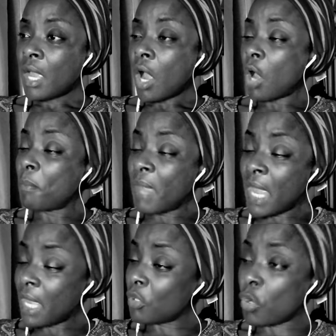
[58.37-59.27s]
a
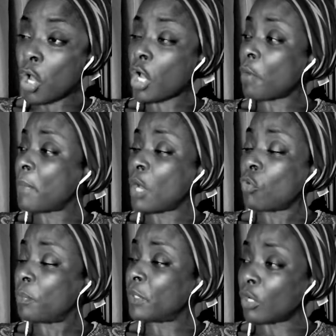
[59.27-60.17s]
man a man
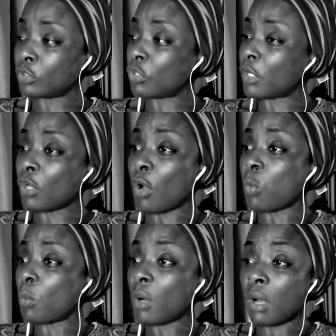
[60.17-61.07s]
who belongs to another
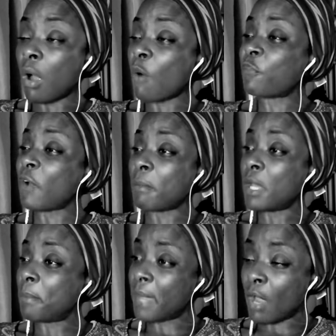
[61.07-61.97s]
woman or
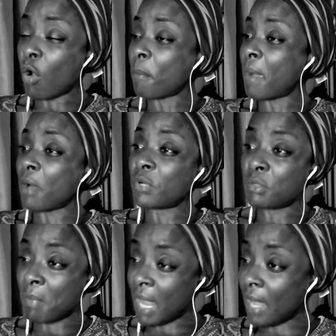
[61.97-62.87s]
family man or
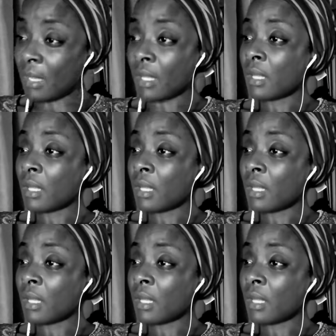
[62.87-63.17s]
married man